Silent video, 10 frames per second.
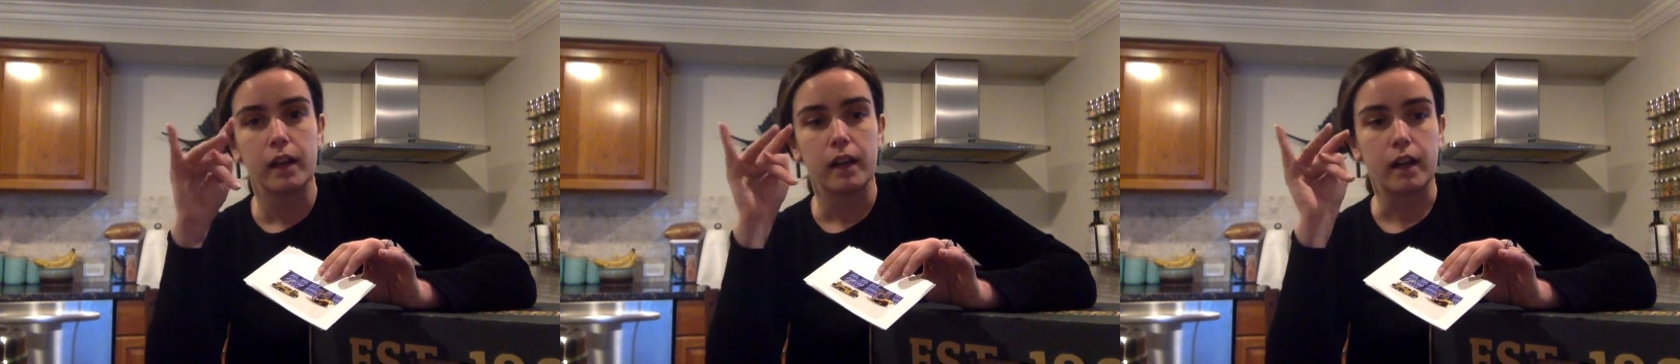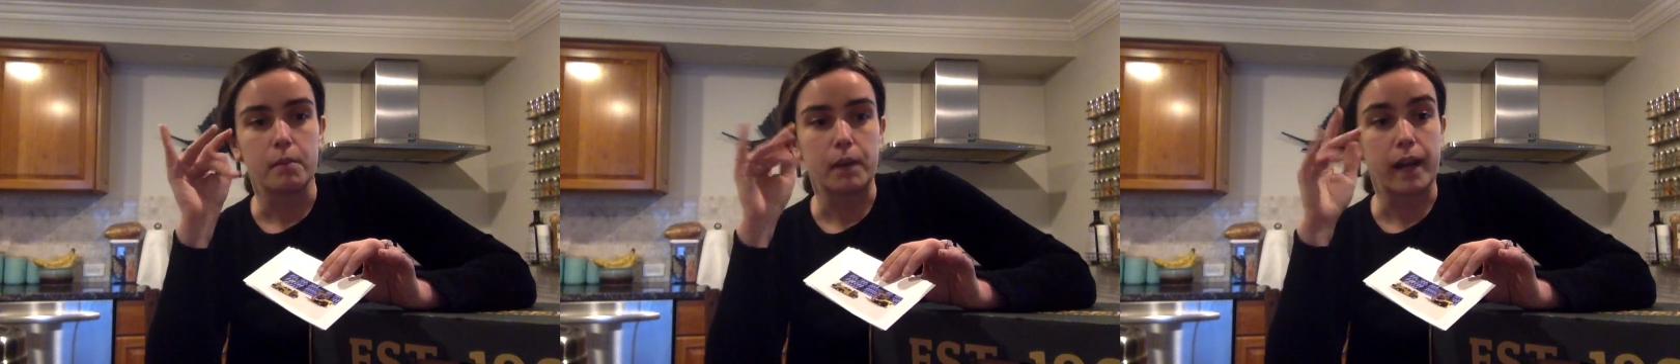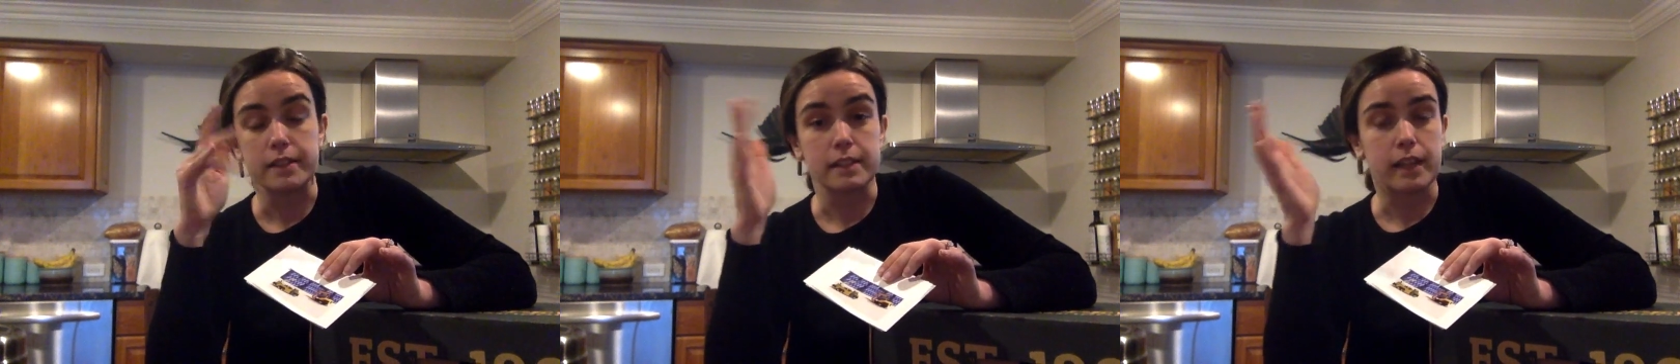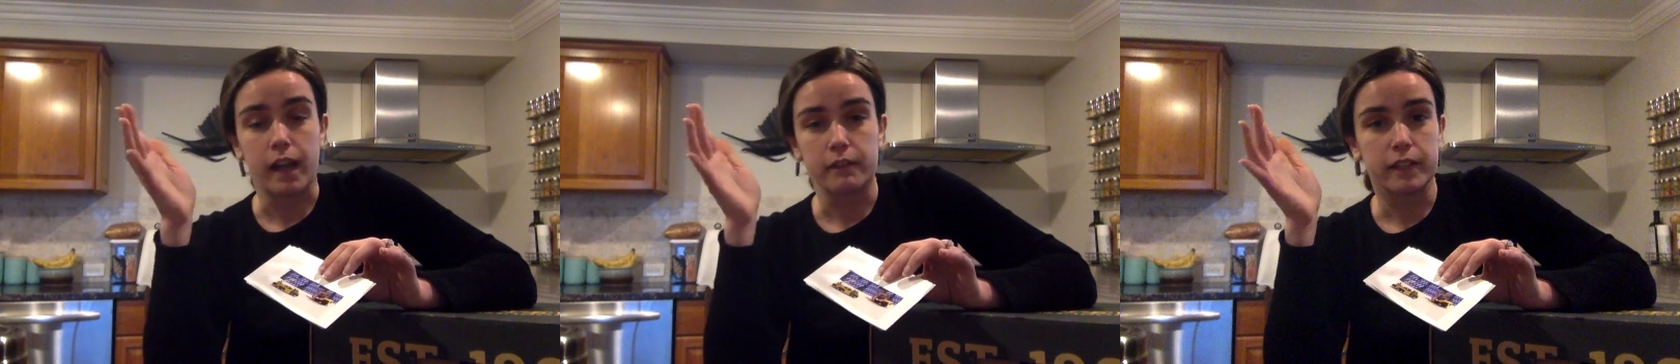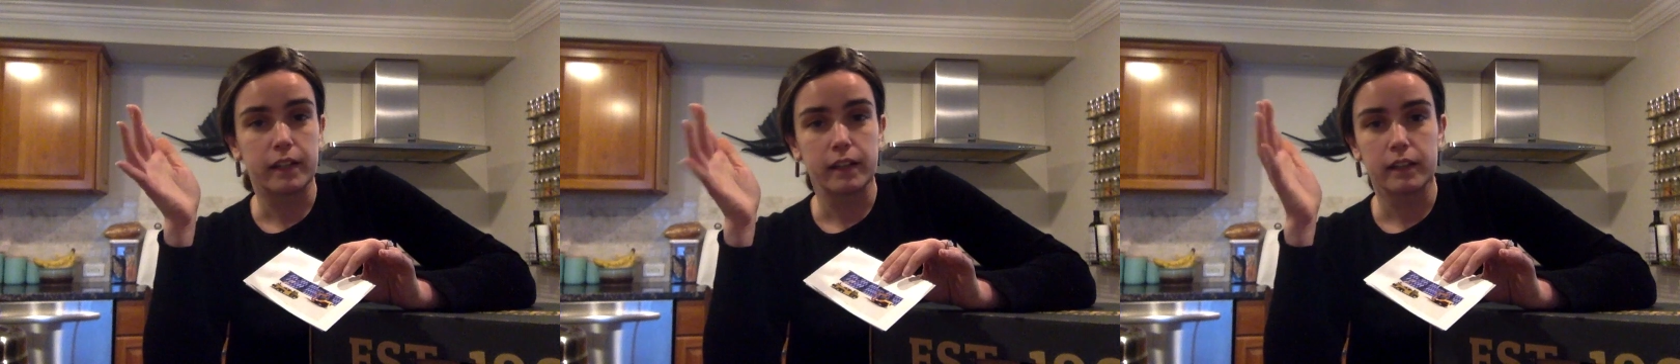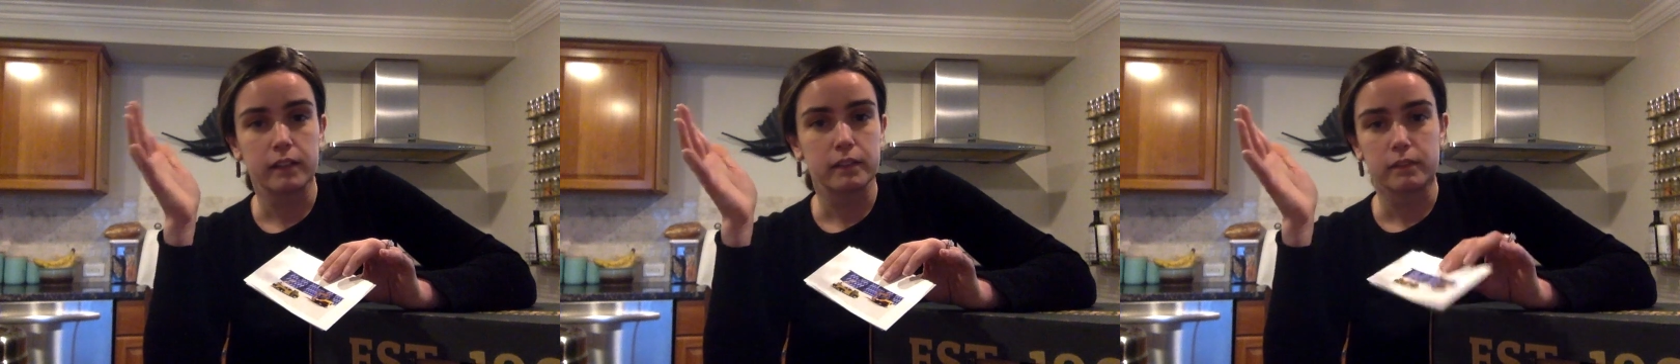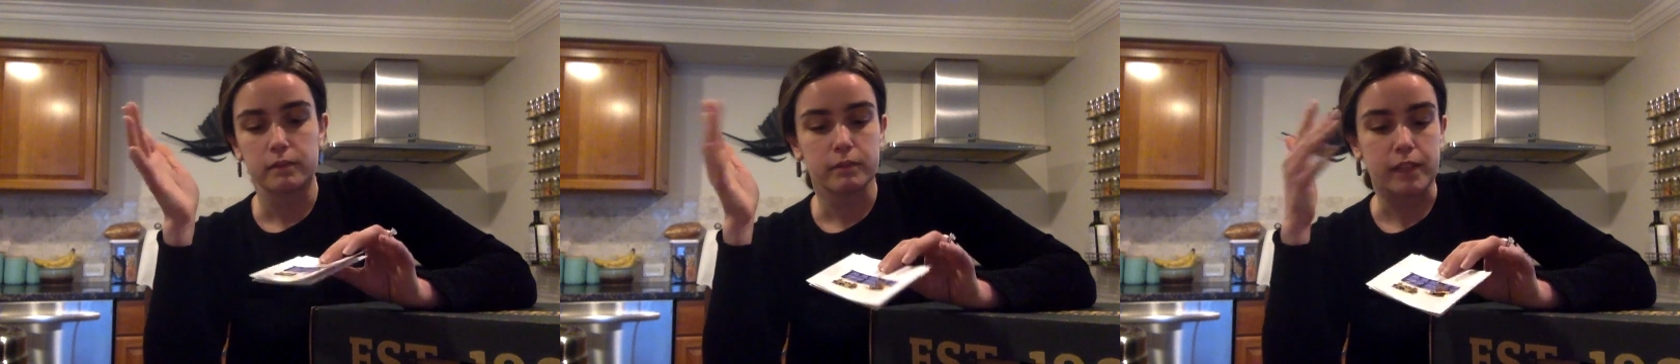But I didn't have any.
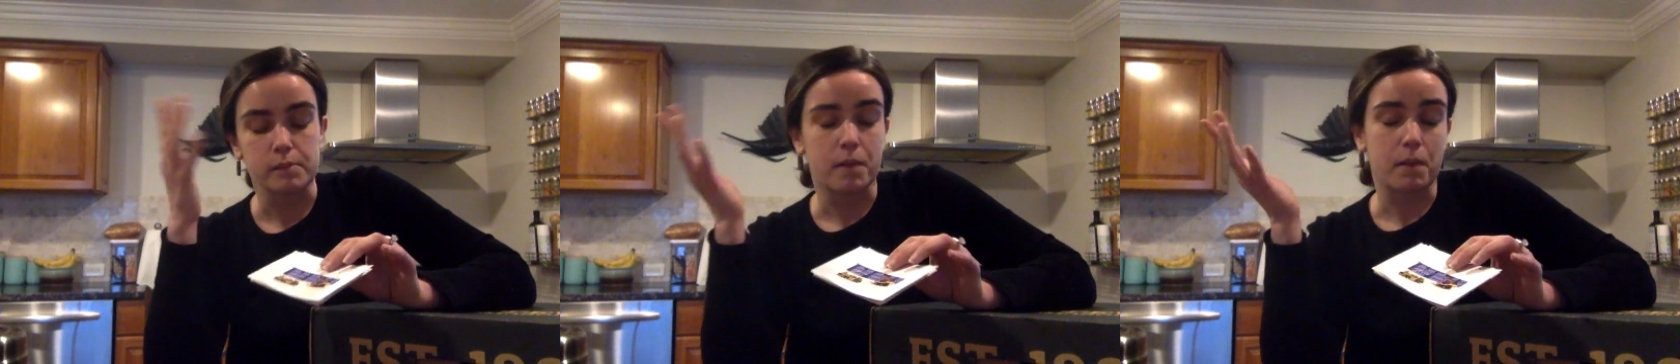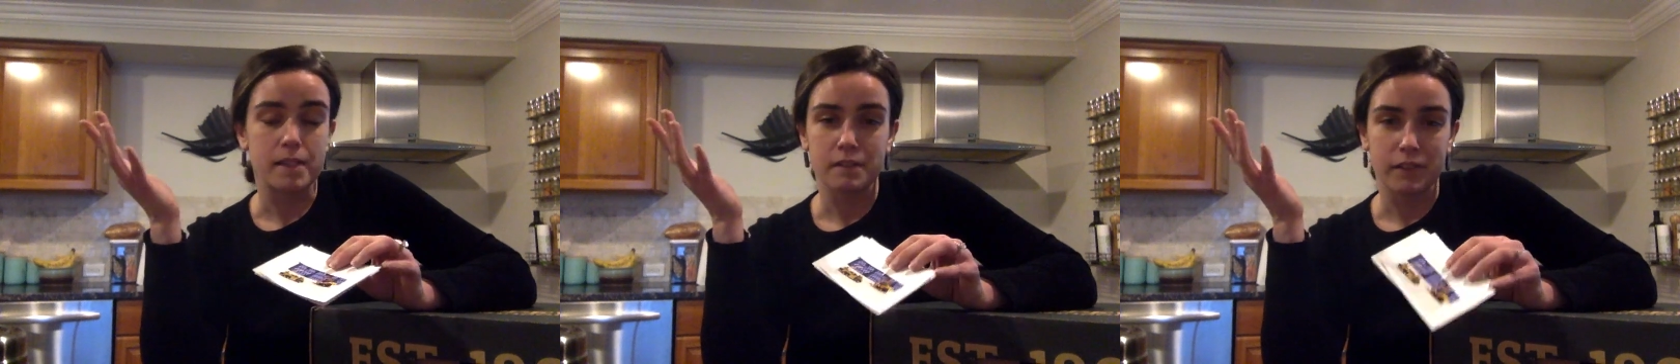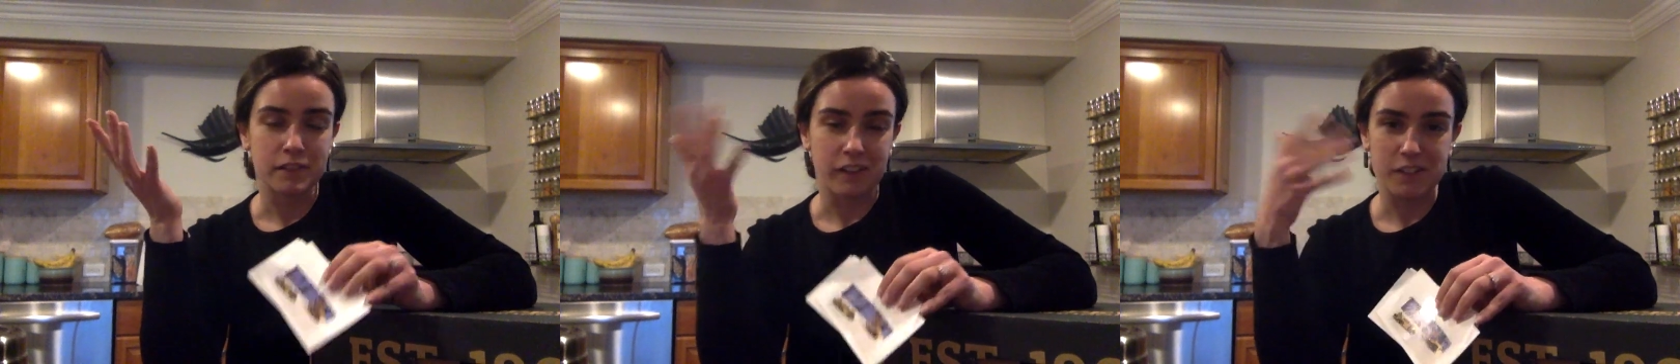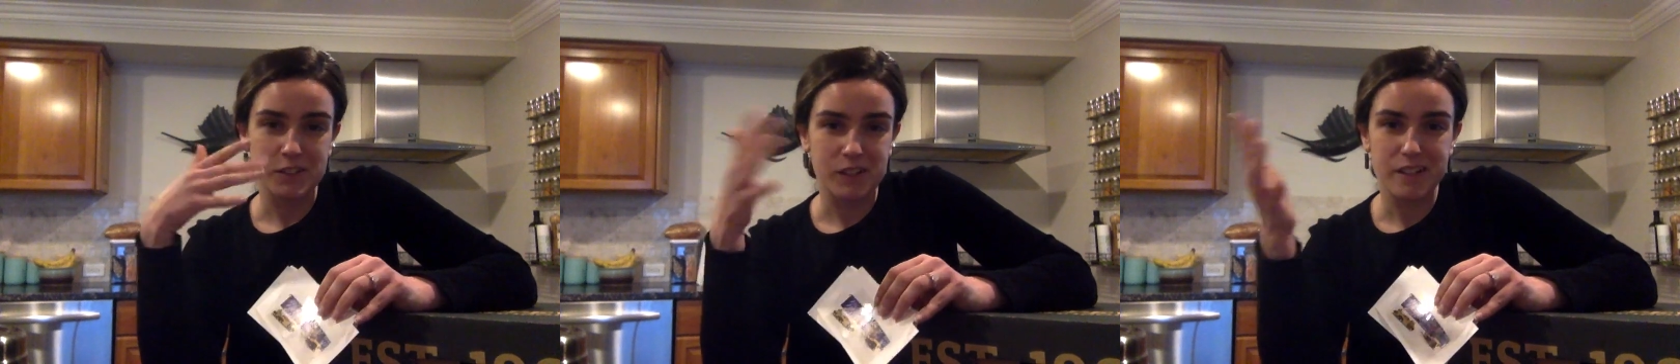That's why I buy stuff at the dollar store,